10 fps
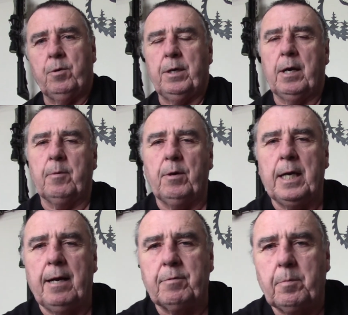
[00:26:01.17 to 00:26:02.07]
here. I'm going
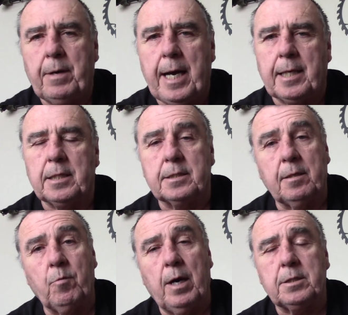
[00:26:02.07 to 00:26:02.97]
to have to practice
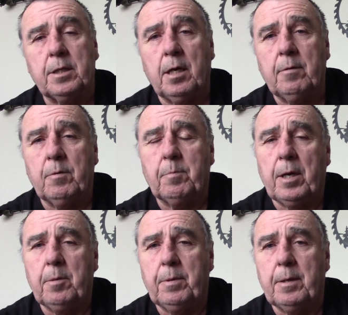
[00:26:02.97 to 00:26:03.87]
and watch. I will
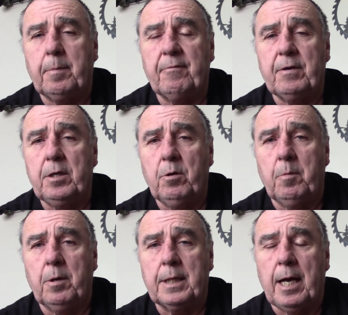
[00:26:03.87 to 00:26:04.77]
probably put up a video
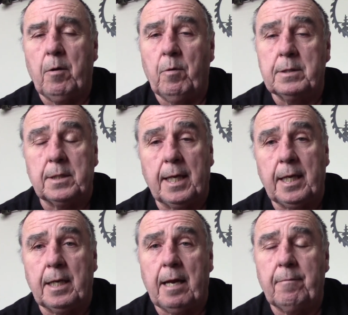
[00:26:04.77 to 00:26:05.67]
about that once I
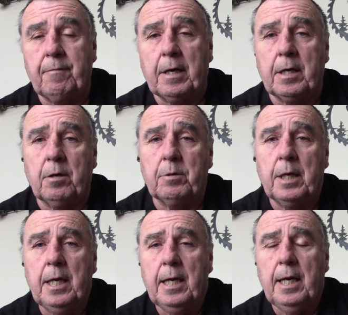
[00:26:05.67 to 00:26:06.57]
get that figured out,
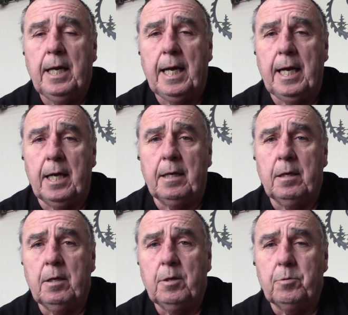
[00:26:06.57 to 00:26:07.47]
and
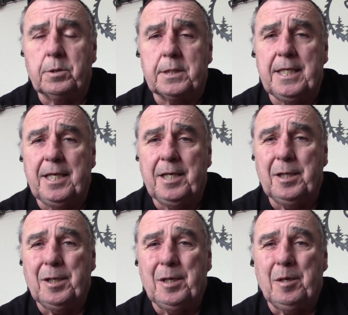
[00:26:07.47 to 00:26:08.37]
we'll see.
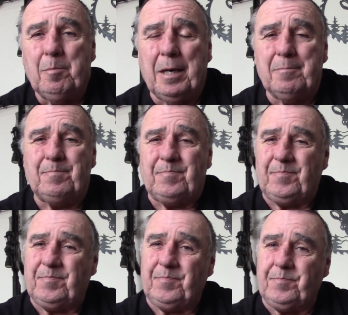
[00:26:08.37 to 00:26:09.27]
But
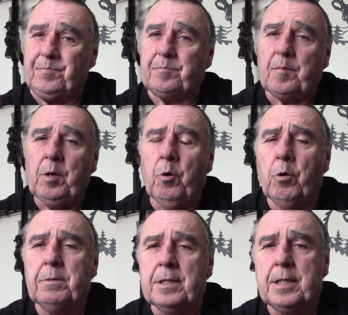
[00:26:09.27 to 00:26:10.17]

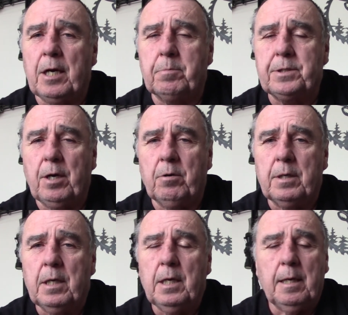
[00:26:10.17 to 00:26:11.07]
hope this helps you out.
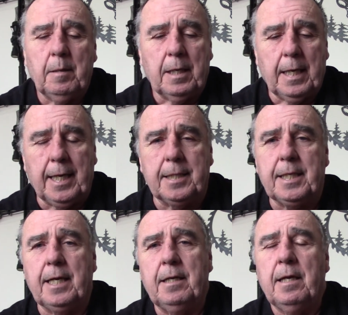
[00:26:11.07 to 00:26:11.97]
Like I
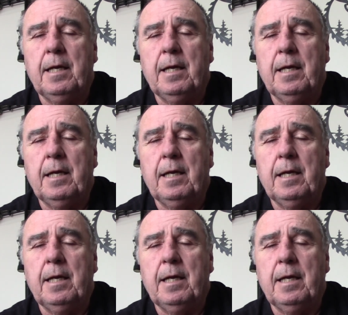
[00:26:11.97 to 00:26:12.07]
said,